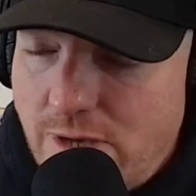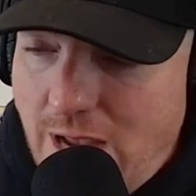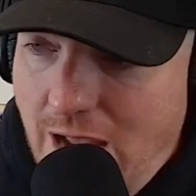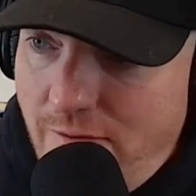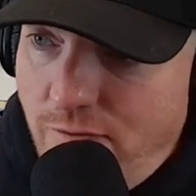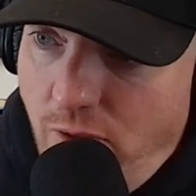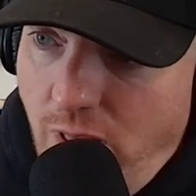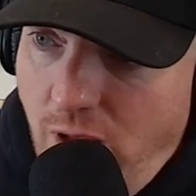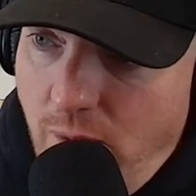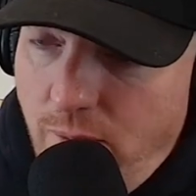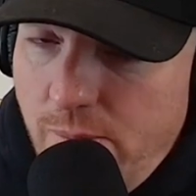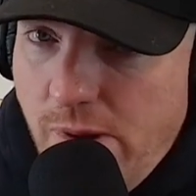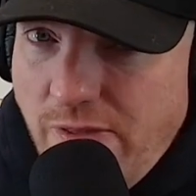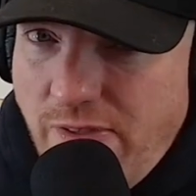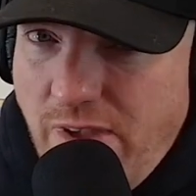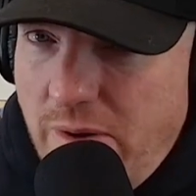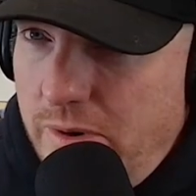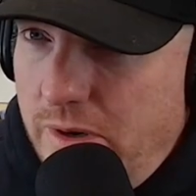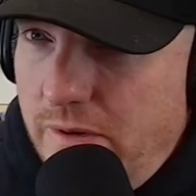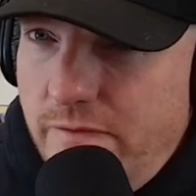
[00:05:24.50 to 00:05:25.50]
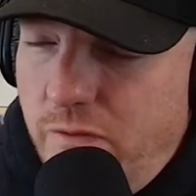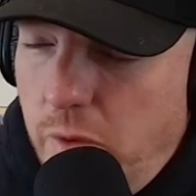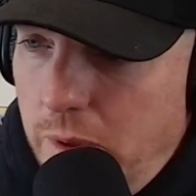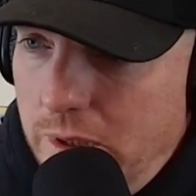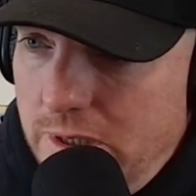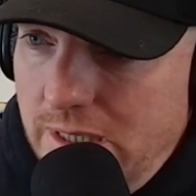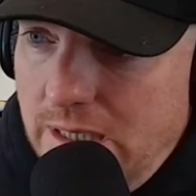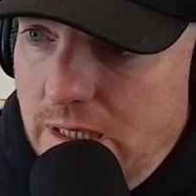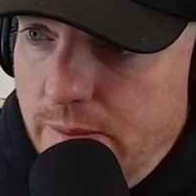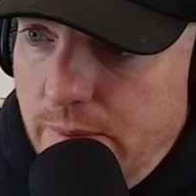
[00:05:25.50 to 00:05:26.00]
years after that. We bought that one in
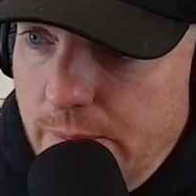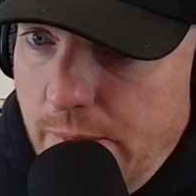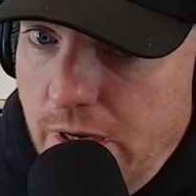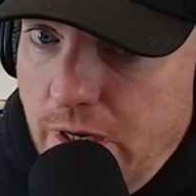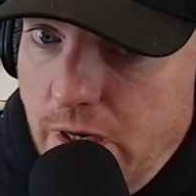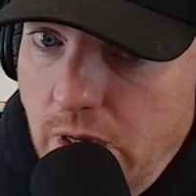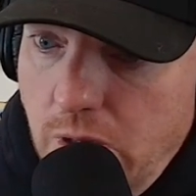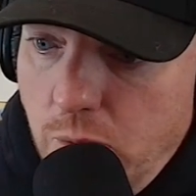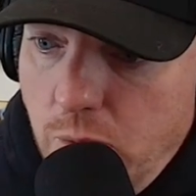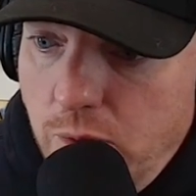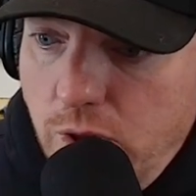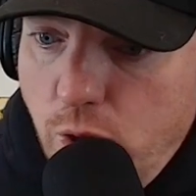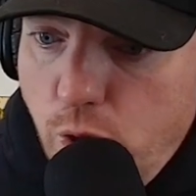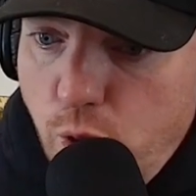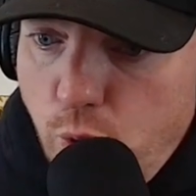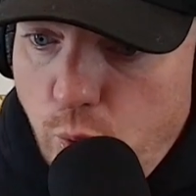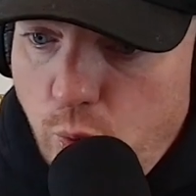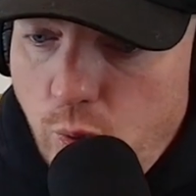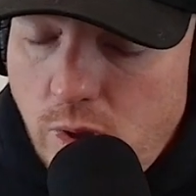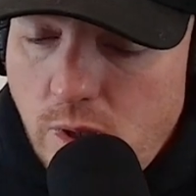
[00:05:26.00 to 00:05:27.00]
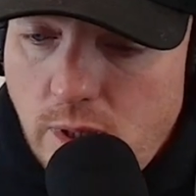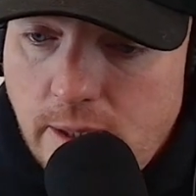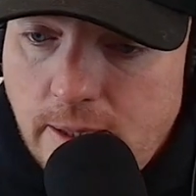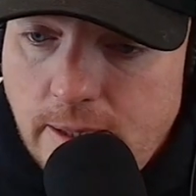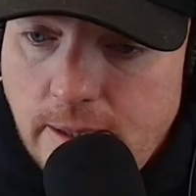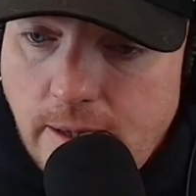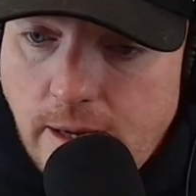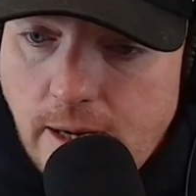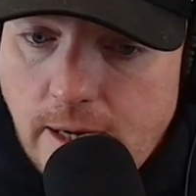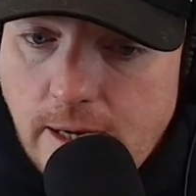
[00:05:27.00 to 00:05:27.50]
fourteen, then we bought another one new
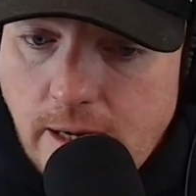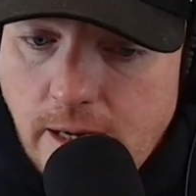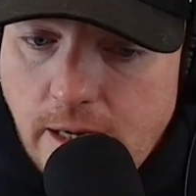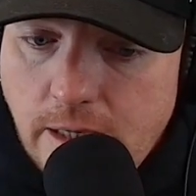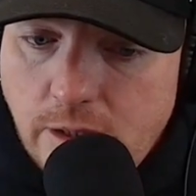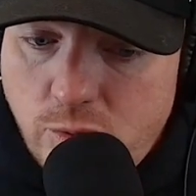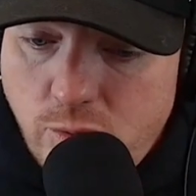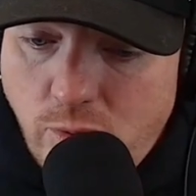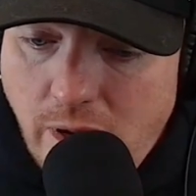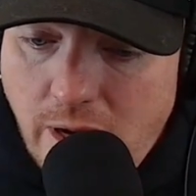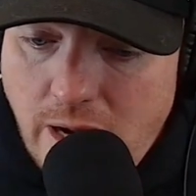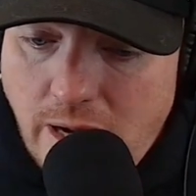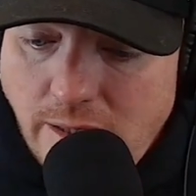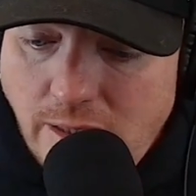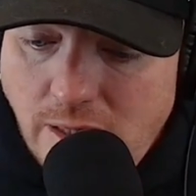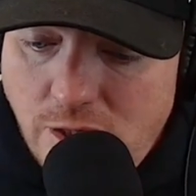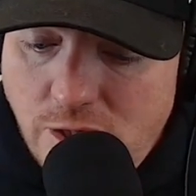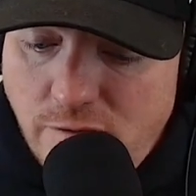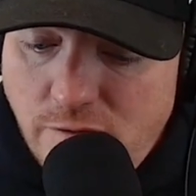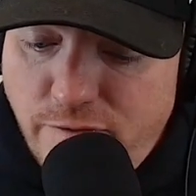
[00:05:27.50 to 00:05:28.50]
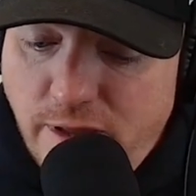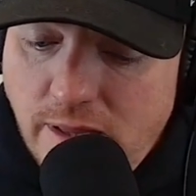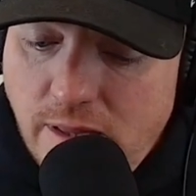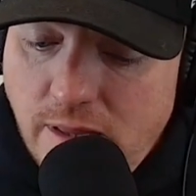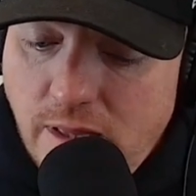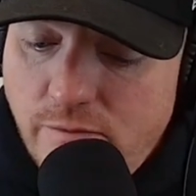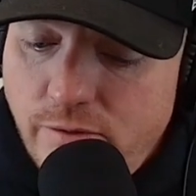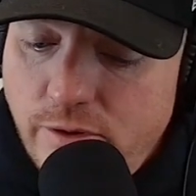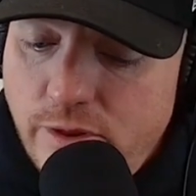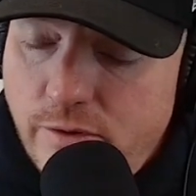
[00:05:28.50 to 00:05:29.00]
uh, in twenty nineteen. She fell
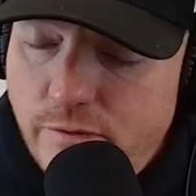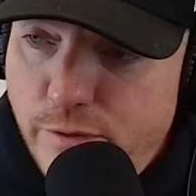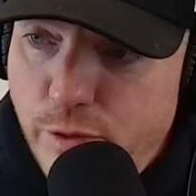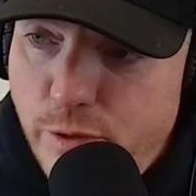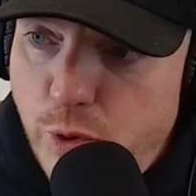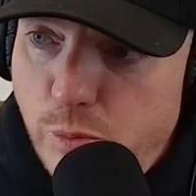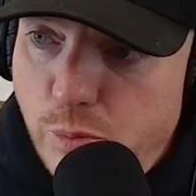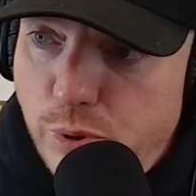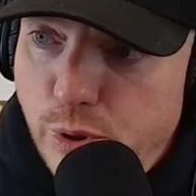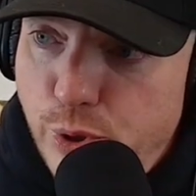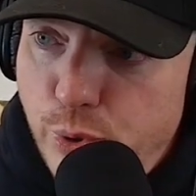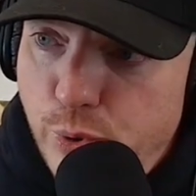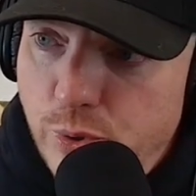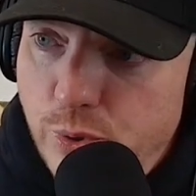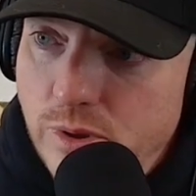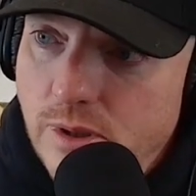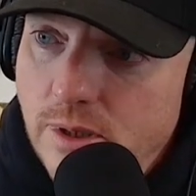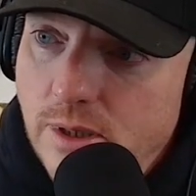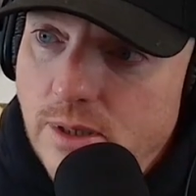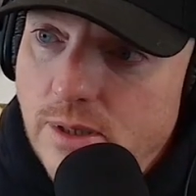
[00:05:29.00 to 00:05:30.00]
in love with the Voodoo Blue.